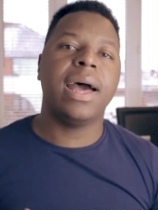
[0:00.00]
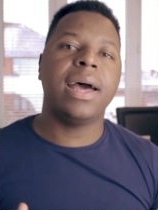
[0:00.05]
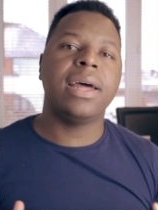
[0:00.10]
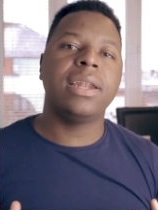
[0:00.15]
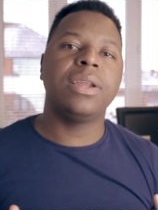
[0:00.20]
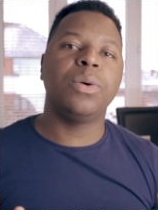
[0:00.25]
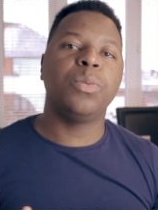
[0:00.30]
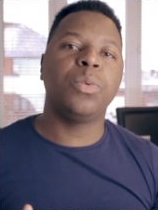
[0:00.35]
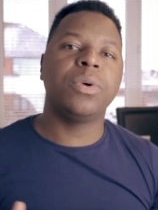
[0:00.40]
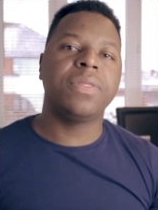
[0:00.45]

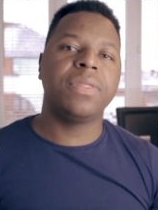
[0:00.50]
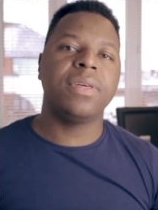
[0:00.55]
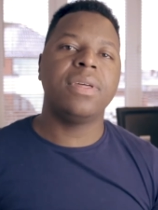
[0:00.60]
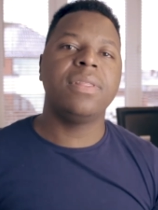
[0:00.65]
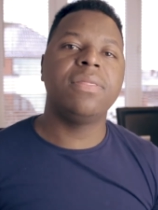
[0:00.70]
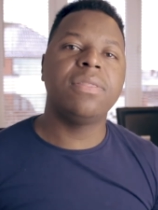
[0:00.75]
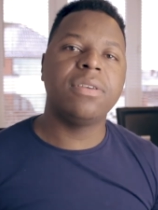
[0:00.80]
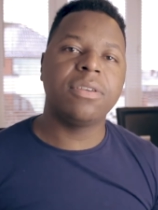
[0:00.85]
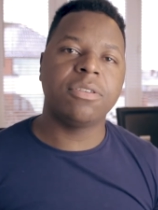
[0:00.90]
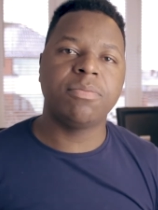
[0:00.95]
And
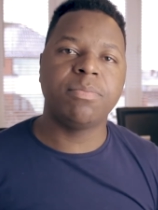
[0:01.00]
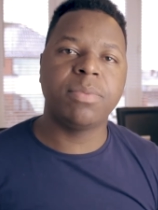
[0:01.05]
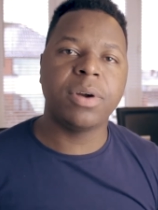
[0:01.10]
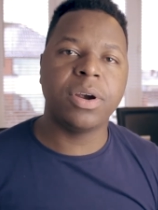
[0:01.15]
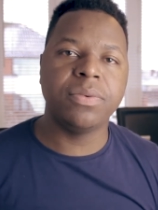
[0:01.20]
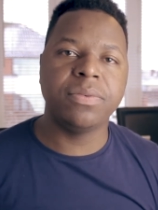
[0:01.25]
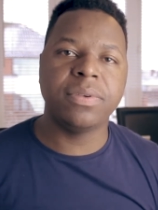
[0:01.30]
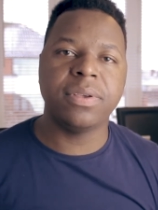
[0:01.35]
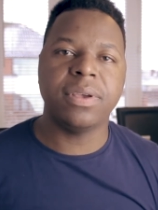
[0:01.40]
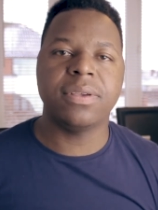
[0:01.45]
within this
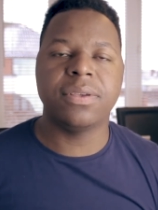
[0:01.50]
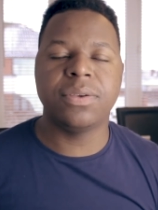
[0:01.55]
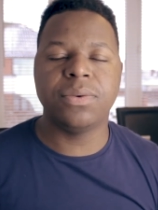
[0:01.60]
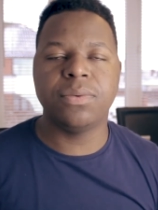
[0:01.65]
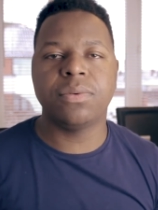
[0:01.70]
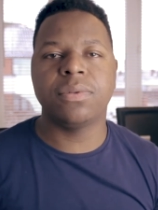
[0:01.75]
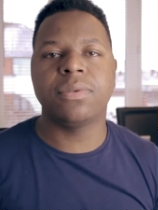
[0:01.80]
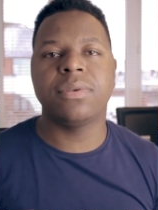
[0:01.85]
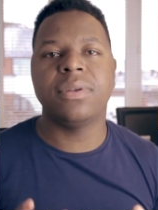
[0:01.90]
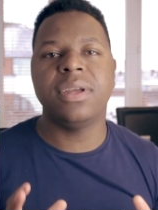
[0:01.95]
process, you
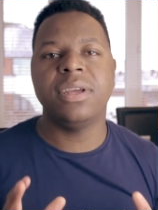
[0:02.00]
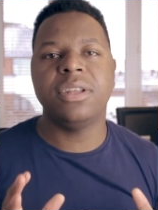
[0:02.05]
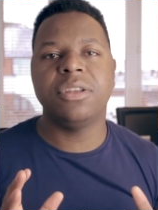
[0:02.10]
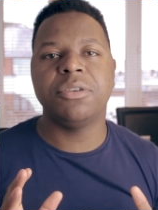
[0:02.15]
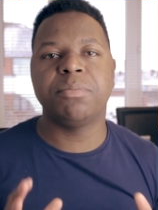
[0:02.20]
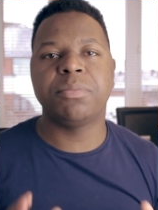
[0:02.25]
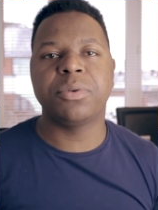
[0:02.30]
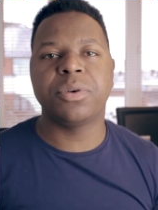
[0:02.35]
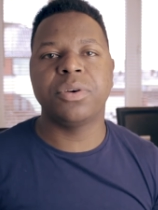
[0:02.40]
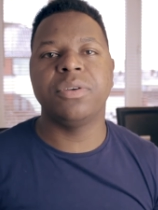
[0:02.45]
also need to
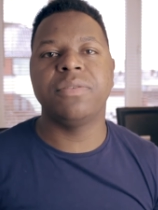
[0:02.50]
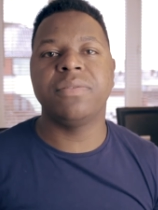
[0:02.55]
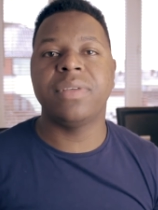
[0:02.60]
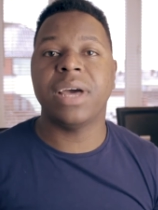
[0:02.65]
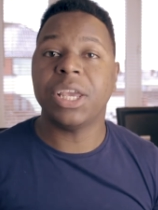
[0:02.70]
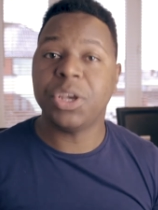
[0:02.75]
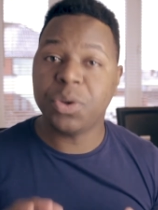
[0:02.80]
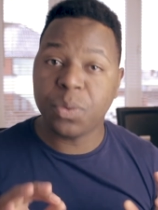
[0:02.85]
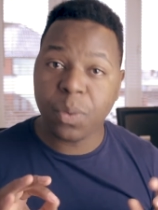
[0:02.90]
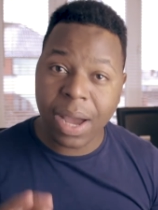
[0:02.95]
prove
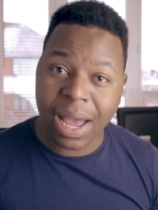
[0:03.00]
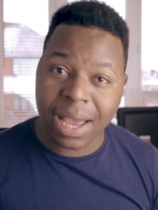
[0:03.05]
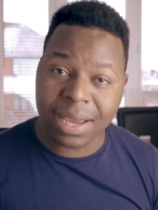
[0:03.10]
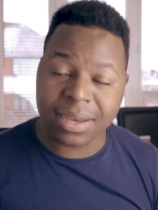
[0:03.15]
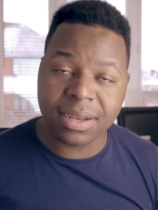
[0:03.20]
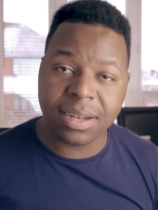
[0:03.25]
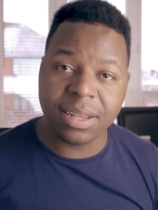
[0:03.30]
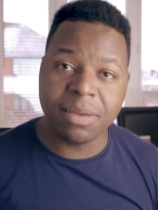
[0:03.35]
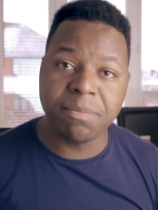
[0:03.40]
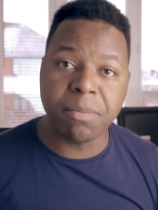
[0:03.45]
that you
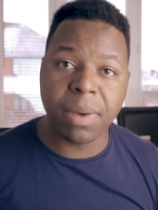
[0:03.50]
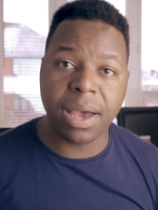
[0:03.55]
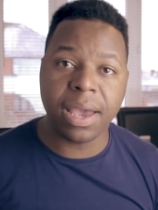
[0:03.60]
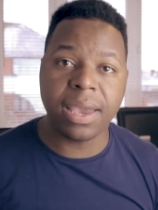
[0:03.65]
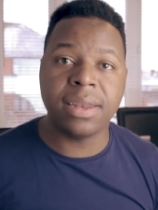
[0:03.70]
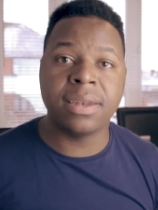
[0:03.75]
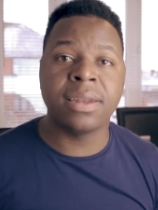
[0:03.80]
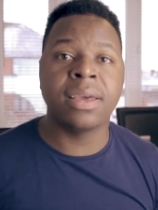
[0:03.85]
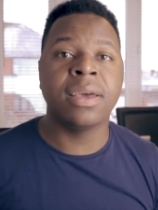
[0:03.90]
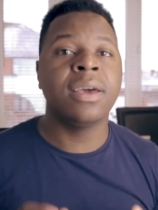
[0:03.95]
actually
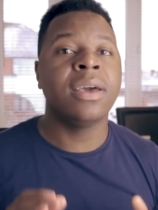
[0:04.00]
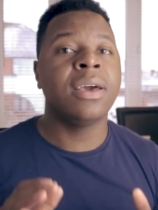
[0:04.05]
made